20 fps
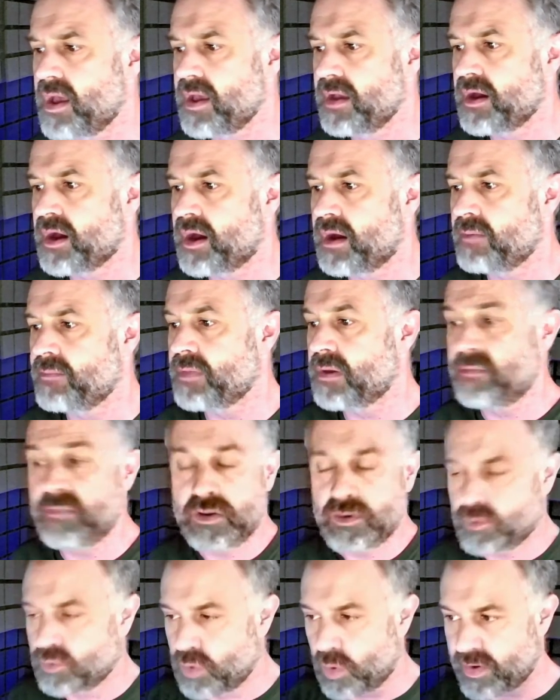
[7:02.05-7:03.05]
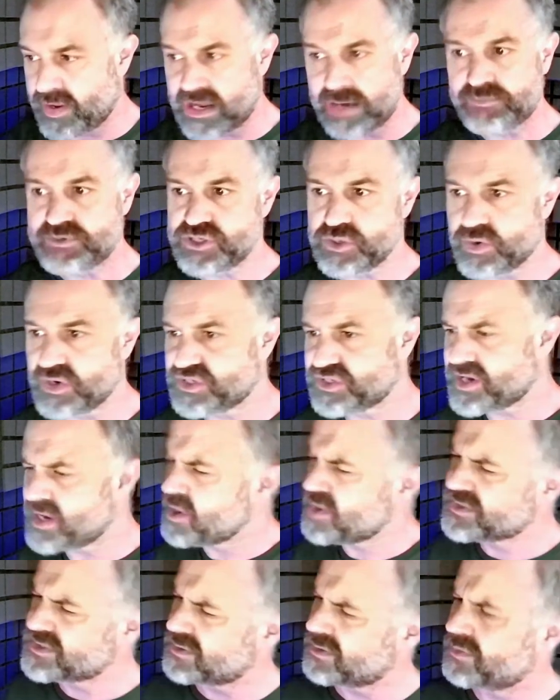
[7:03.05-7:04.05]
uh, growing up Jewish and
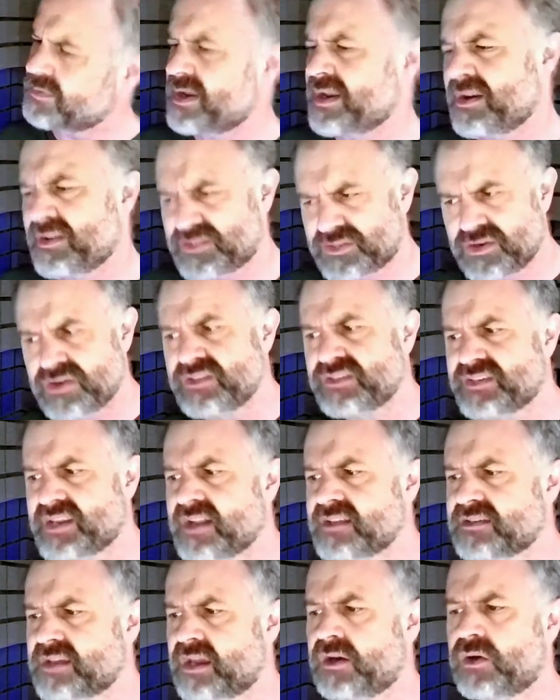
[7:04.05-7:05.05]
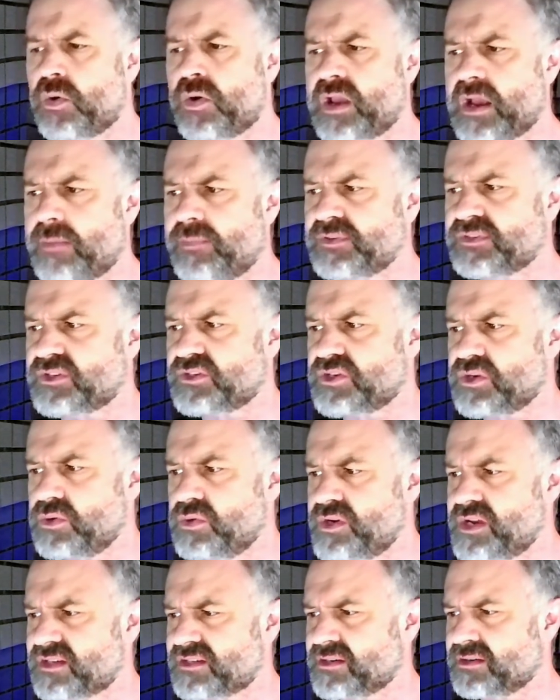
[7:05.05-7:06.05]
also in a certain sense like growing up as a Jew who
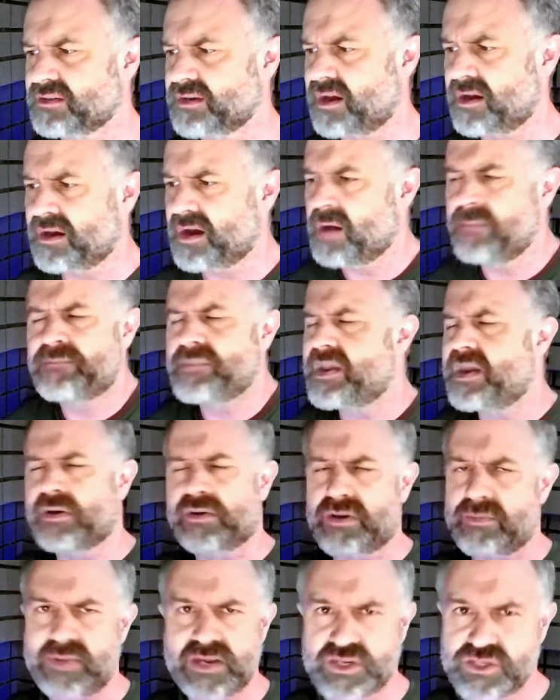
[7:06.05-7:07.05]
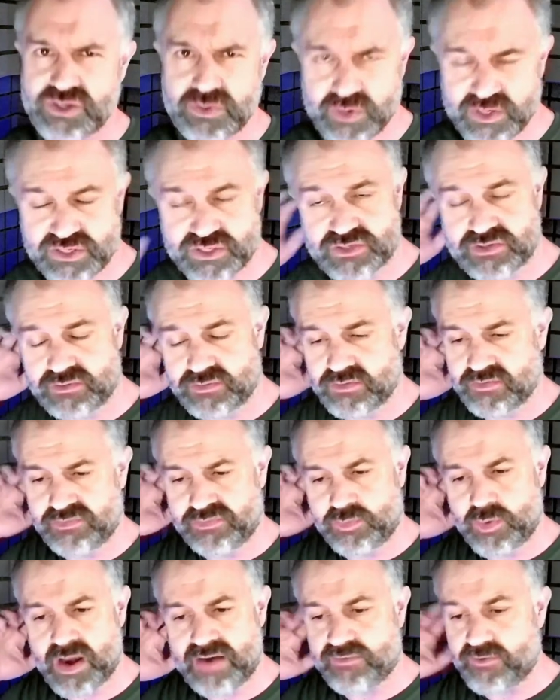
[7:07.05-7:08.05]
doesn't uh, appear to be Jewish for
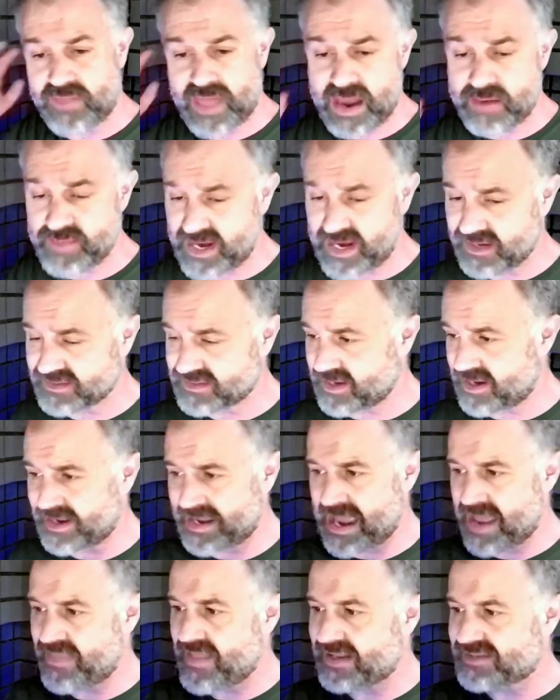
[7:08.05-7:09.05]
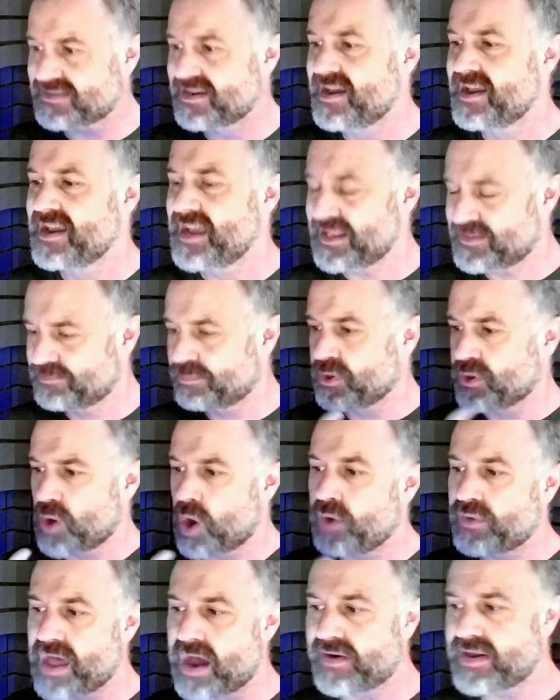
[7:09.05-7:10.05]
whatever that means again that's it's
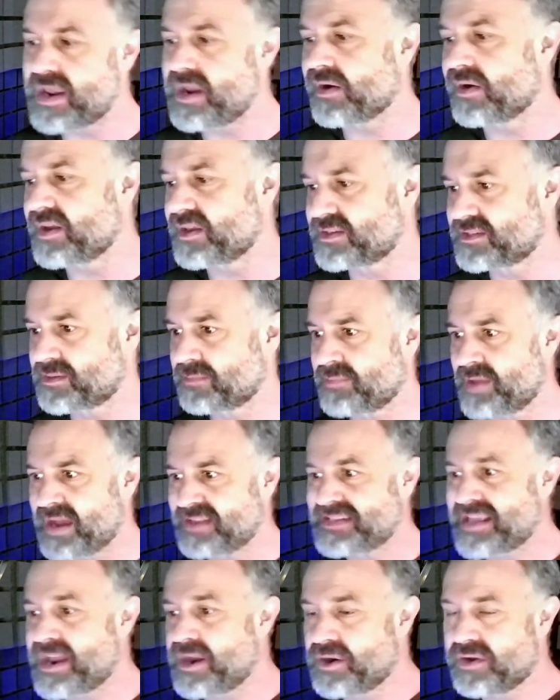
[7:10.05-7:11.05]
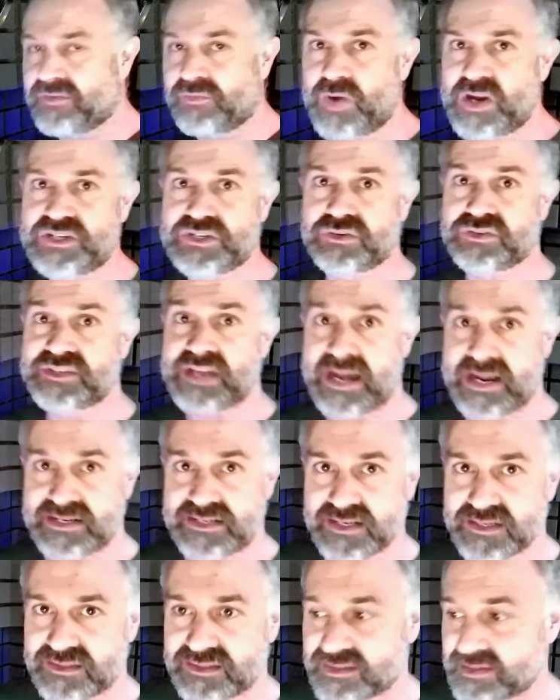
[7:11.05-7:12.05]
called out here as a tenet of racial
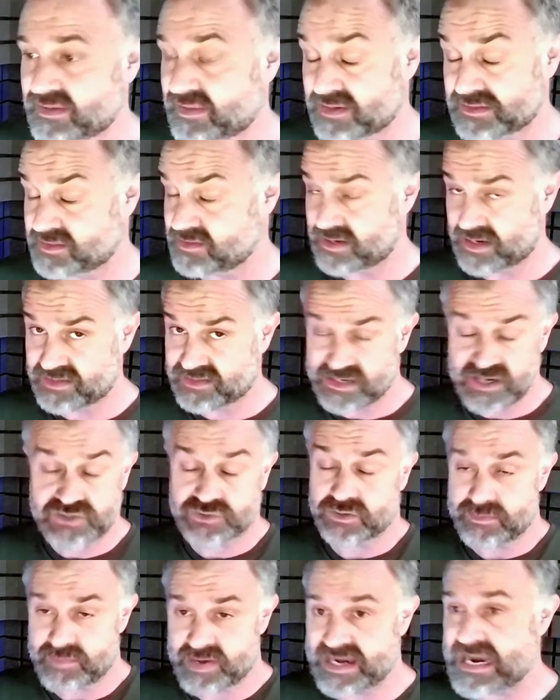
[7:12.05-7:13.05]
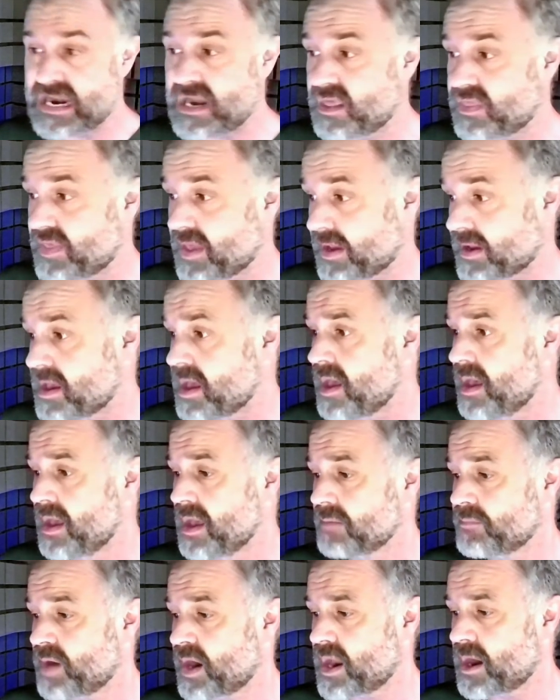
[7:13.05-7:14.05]
scientists it doesn't essentially mean anything
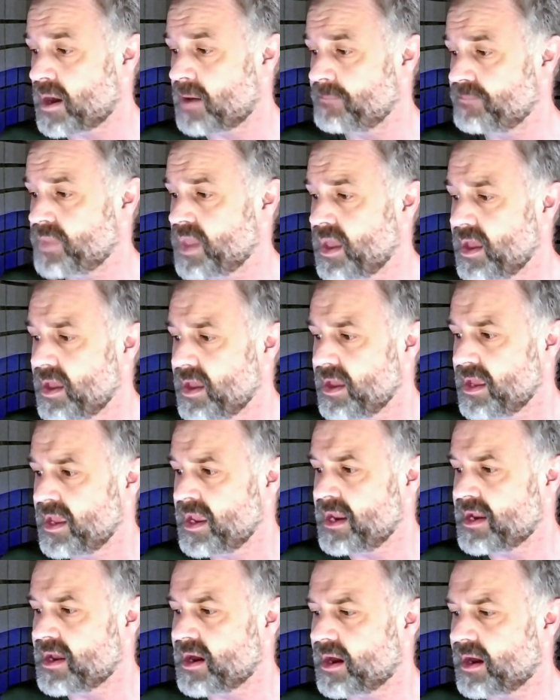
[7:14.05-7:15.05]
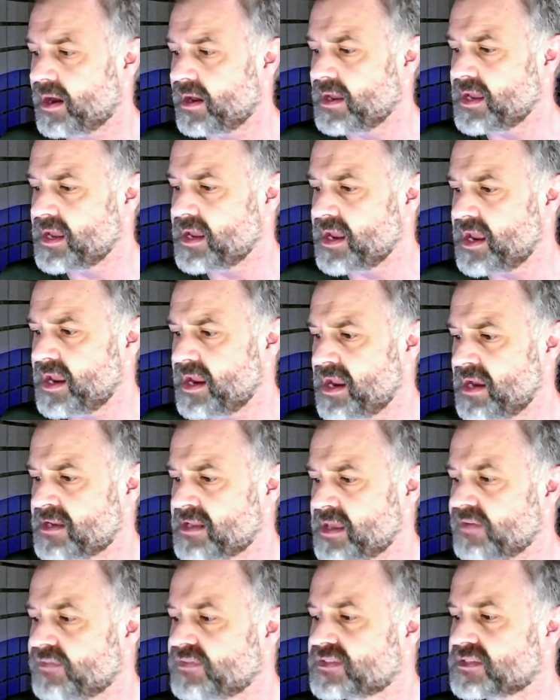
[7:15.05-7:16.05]
but um, it, uh, it, it
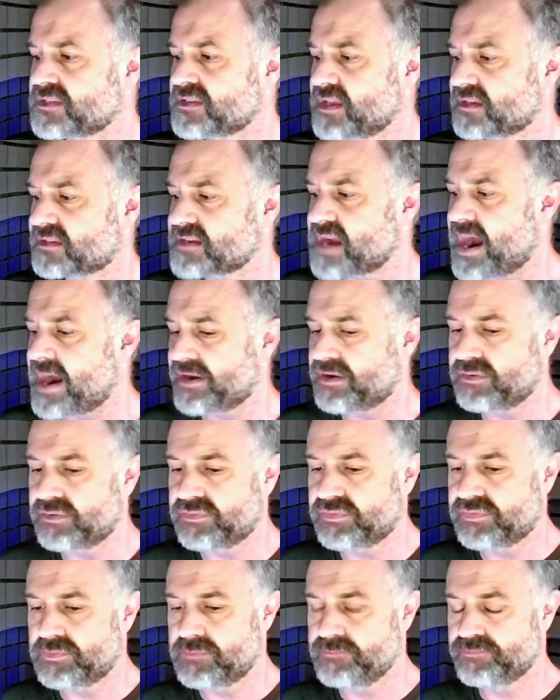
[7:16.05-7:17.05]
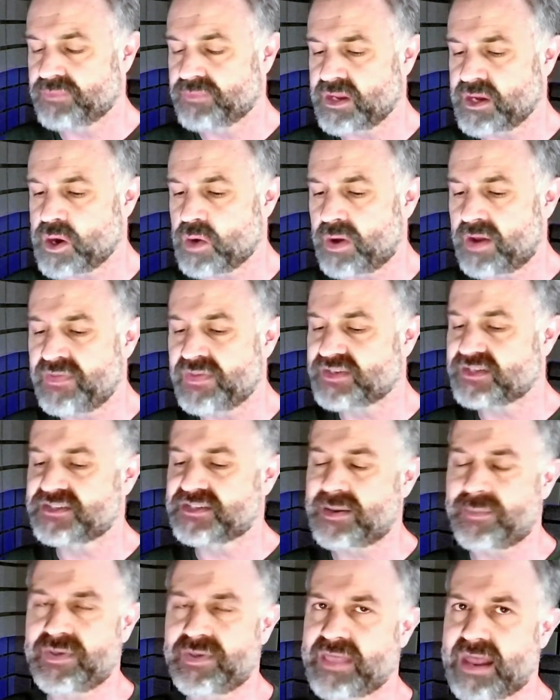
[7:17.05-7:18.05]
gives this kind of you know, and this is
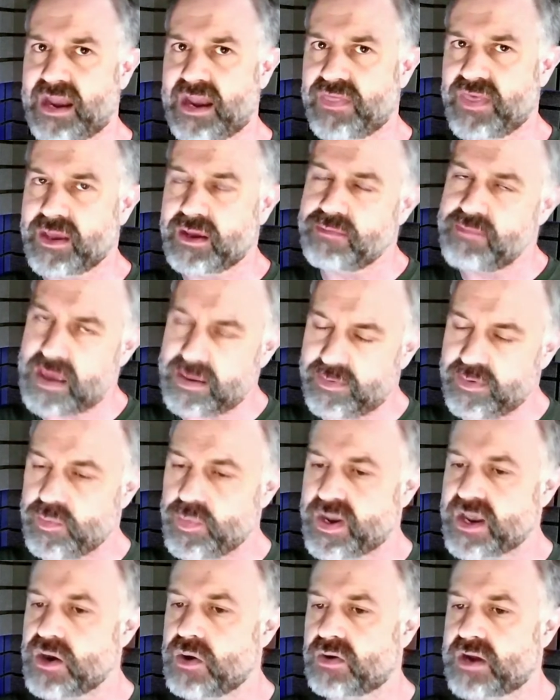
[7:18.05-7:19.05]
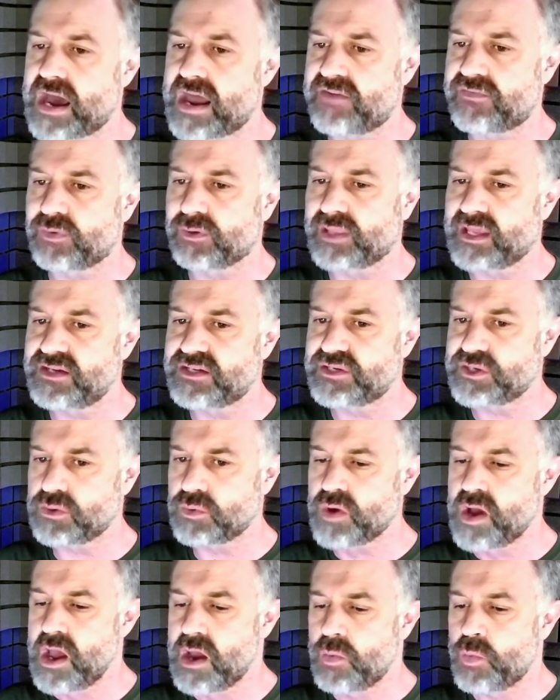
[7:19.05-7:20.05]
something that I think maybe we can all kind of relate to
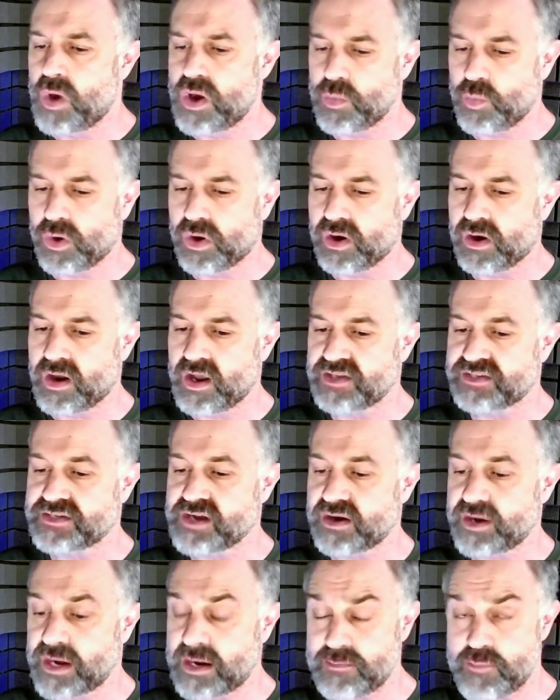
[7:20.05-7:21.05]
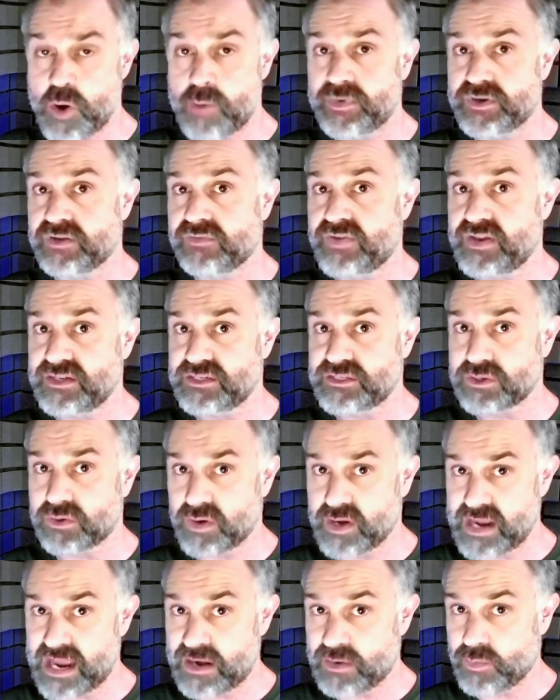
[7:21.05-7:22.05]
when we're stuck in a moment of
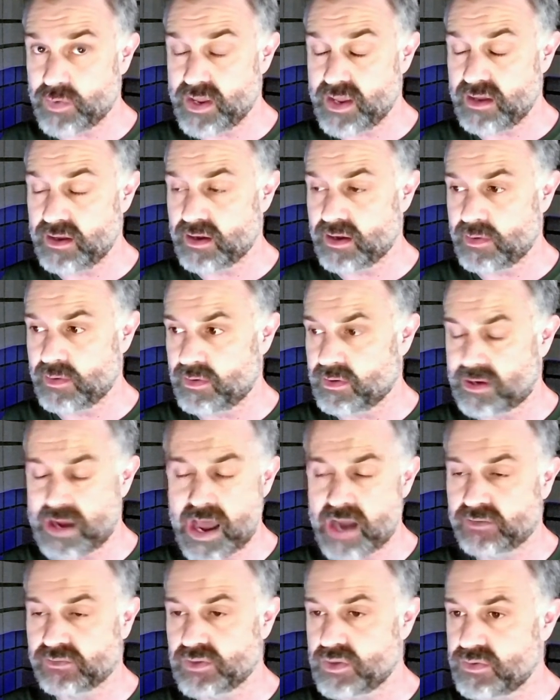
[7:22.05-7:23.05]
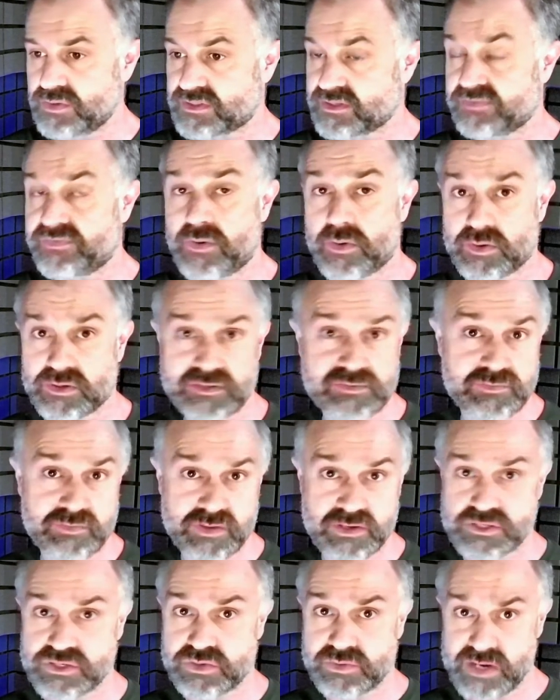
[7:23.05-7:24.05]
history and we uh, kind of lose the forest for the
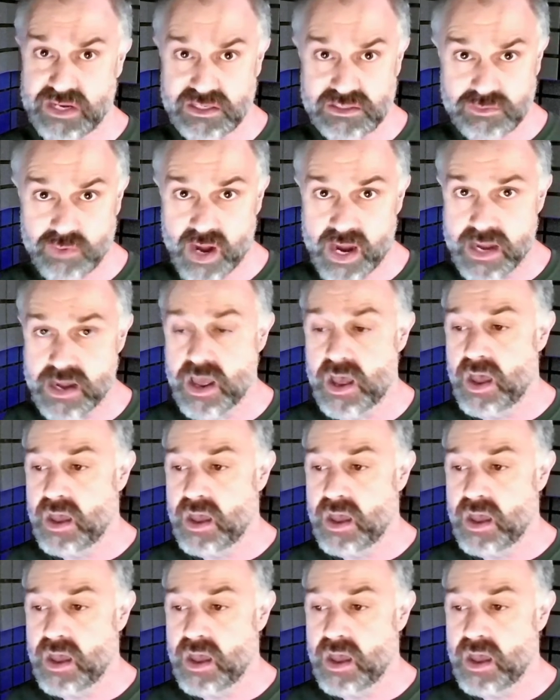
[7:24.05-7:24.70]
trees, right?